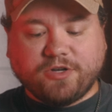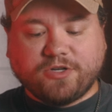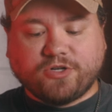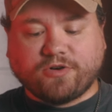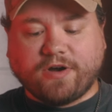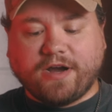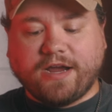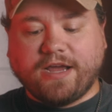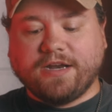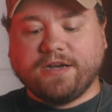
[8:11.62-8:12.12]
to
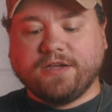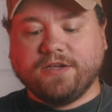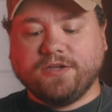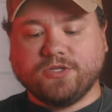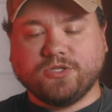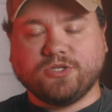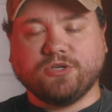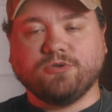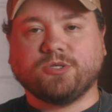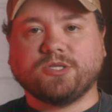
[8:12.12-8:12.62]
train,
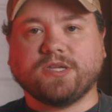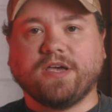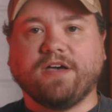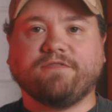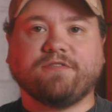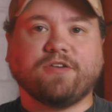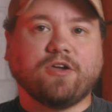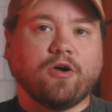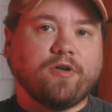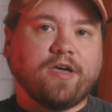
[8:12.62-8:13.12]
do
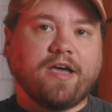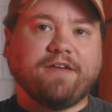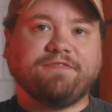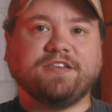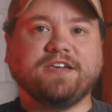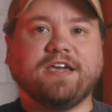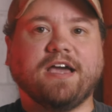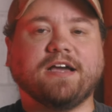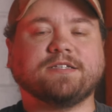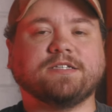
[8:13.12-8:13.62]
stuff, go to
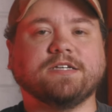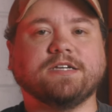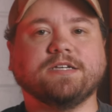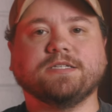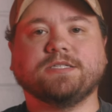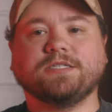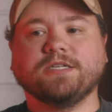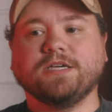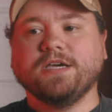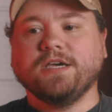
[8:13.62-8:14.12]

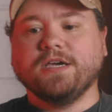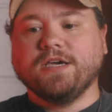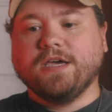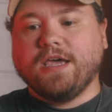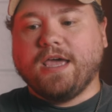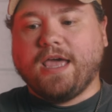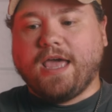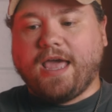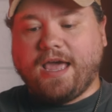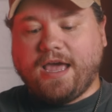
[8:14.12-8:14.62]
FTXs,
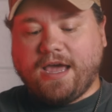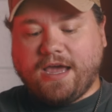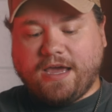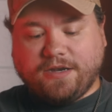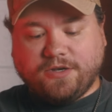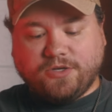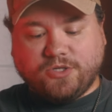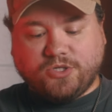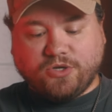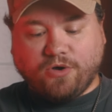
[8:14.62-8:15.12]

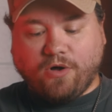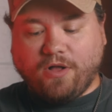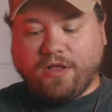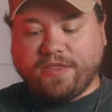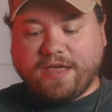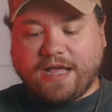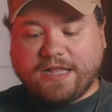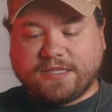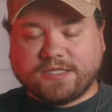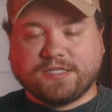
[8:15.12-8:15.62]
and do
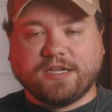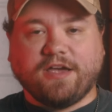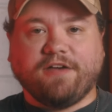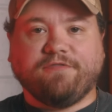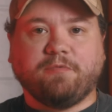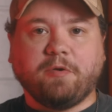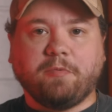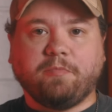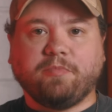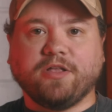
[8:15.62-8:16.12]
all that
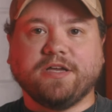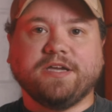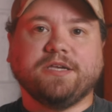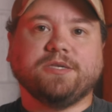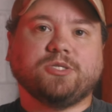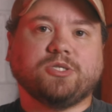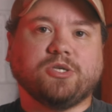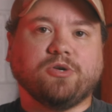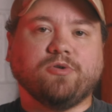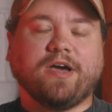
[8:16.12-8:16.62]
stuff. But
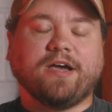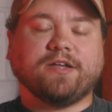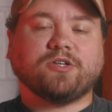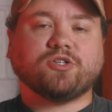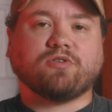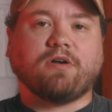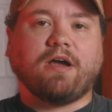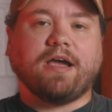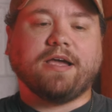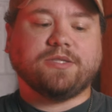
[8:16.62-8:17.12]
please do not
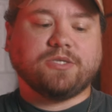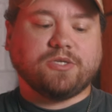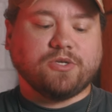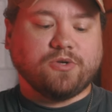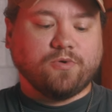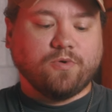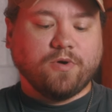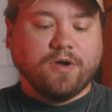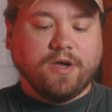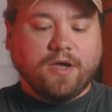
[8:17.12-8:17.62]
try
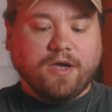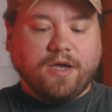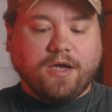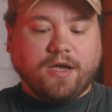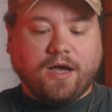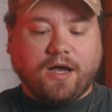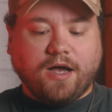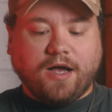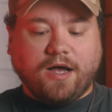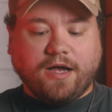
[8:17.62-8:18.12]
to
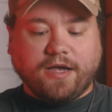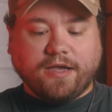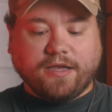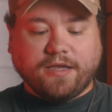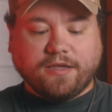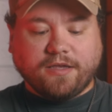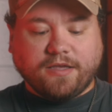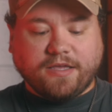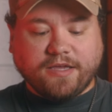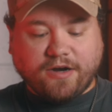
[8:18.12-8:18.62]

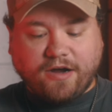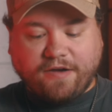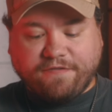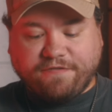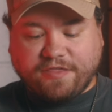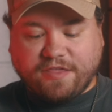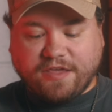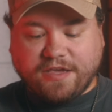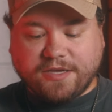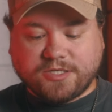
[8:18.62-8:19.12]
get
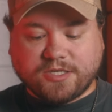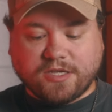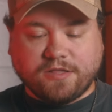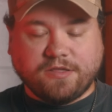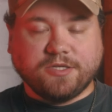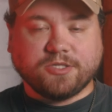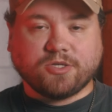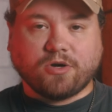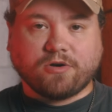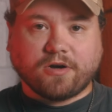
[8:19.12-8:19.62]
off of this.
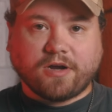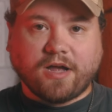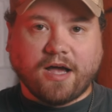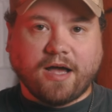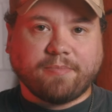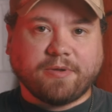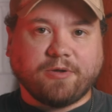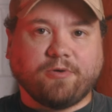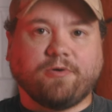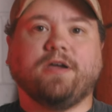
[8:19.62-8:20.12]
These are
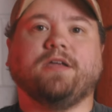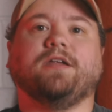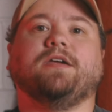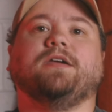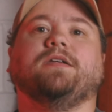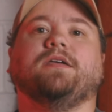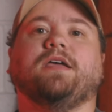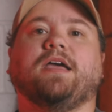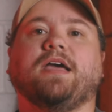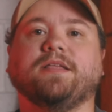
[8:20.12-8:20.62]

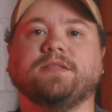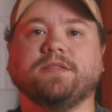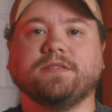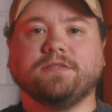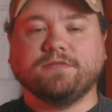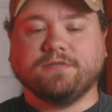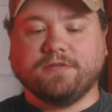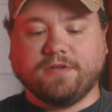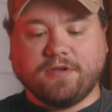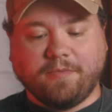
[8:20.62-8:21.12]
copyrighted
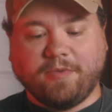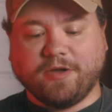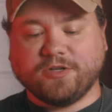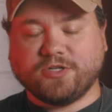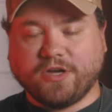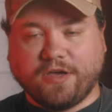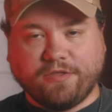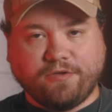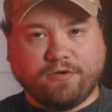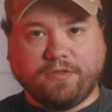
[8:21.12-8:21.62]
and a
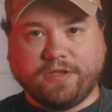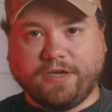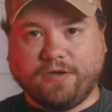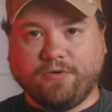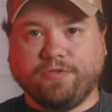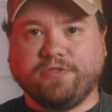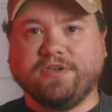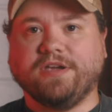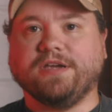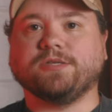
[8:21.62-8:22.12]
bunch of other
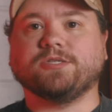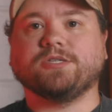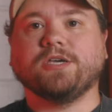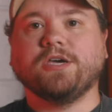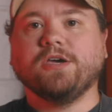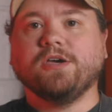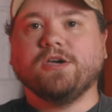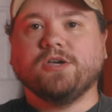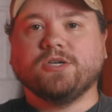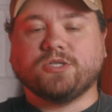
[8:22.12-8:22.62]
legal things.
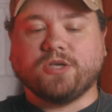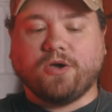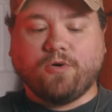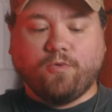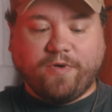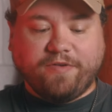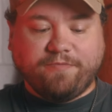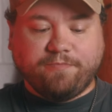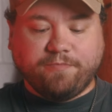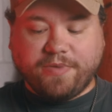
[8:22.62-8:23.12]
So
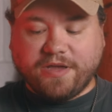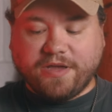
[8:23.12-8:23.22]
we've